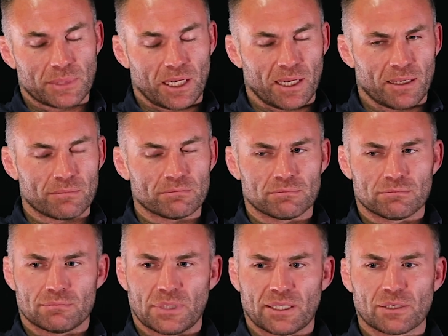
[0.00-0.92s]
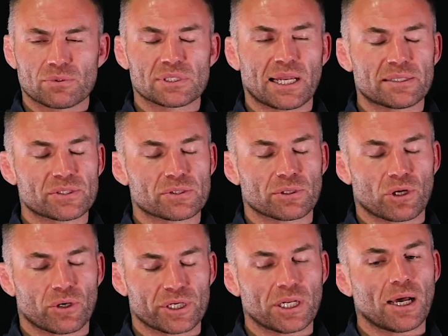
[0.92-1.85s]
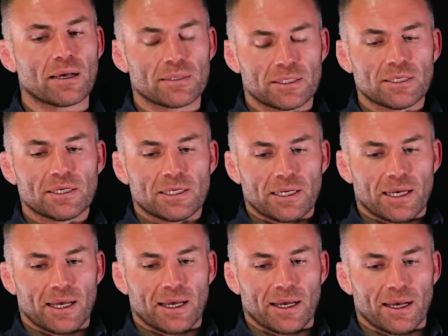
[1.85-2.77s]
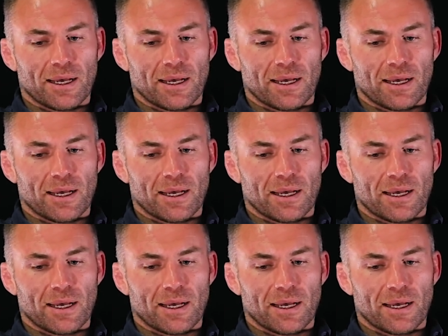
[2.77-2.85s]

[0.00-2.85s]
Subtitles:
I think it was Leinster and Iona. It